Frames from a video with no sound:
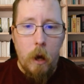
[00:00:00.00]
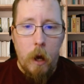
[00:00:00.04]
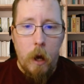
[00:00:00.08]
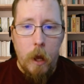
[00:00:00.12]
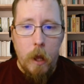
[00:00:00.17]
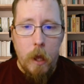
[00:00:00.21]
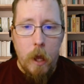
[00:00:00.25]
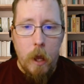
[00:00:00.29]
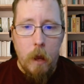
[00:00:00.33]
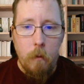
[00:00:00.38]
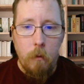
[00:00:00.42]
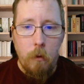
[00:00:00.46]

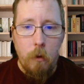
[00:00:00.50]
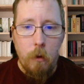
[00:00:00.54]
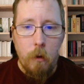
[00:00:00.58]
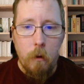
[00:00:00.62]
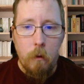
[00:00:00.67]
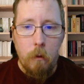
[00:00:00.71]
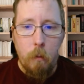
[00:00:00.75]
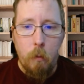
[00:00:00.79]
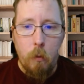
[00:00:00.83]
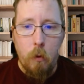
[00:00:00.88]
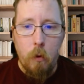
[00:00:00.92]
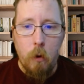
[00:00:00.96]
I aim to
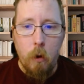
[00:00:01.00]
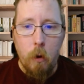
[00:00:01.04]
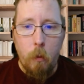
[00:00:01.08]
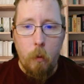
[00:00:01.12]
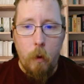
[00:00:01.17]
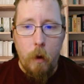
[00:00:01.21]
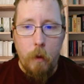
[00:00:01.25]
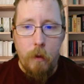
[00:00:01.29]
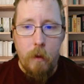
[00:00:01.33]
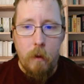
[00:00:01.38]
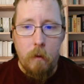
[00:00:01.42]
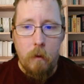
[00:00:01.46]
explore
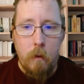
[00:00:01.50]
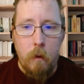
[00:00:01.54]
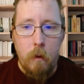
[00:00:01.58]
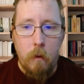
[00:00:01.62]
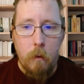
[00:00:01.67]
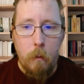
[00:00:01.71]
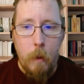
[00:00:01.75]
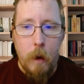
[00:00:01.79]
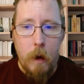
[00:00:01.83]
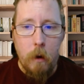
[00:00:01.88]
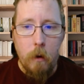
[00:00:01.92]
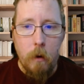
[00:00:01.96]
what this
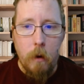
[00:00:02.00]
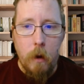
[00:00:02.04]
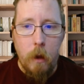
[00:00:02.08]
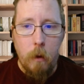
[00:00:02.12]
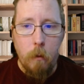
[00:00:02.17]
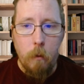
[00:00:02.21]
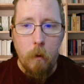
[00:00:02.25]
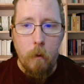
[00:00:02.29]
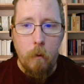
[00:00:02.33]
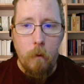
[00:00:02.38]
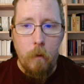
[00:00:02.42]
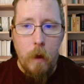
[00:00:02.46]
disparity
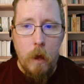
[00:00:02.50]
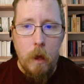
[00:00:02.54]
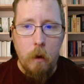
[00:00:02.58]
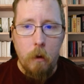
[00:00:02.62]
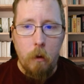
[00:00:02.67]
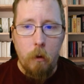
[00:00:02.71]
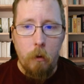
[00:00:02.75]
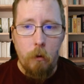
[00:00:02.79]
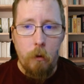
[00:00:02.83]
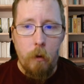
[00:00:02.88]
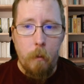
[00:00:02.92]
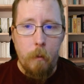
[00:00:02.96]

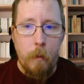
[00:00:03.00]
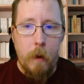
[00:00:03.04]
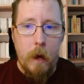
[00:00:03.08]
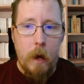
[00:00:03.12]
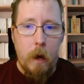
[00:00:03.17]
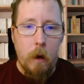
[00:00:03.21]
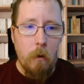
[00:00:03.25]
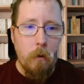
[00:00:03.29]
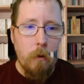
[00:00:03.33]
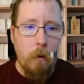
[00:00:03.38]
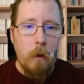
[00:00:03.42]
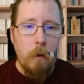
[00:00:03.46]
reveals
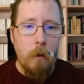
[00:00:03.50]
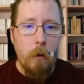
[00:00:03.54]
about